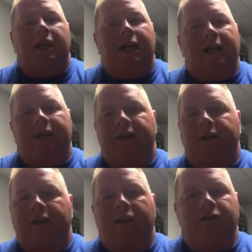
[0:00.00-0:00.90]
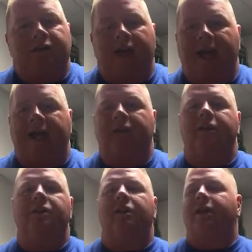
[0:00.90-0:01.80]
And, today
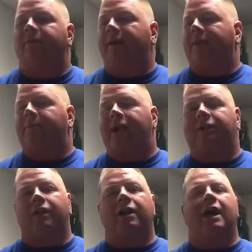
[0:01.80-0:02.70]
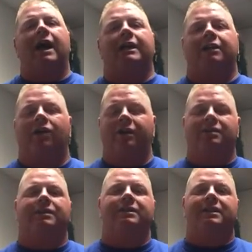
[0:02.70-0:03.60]
I made the bank run. I can
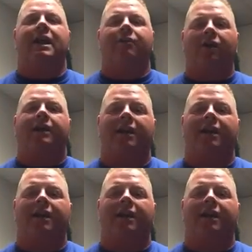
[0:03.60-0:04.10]
honestly say right